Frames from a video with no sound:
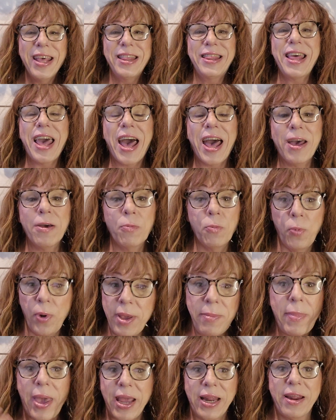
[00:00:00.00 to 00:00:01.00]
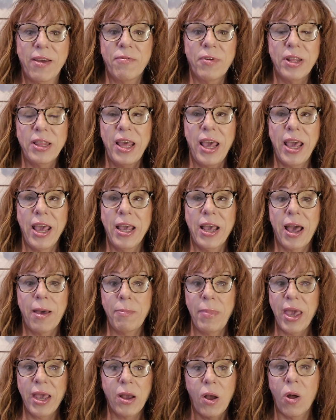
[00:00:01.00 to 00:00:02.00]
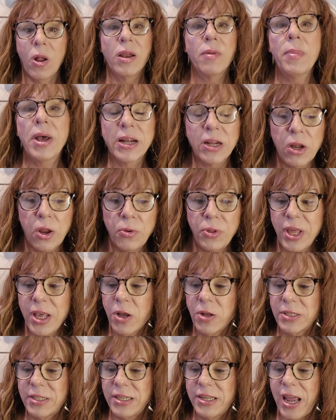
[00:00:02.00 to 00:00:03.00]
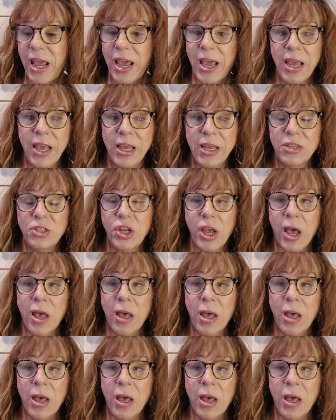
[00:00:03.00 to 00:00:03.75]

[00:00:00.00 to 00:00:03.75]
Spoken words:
that we made everything. I make all of my clothing on stage,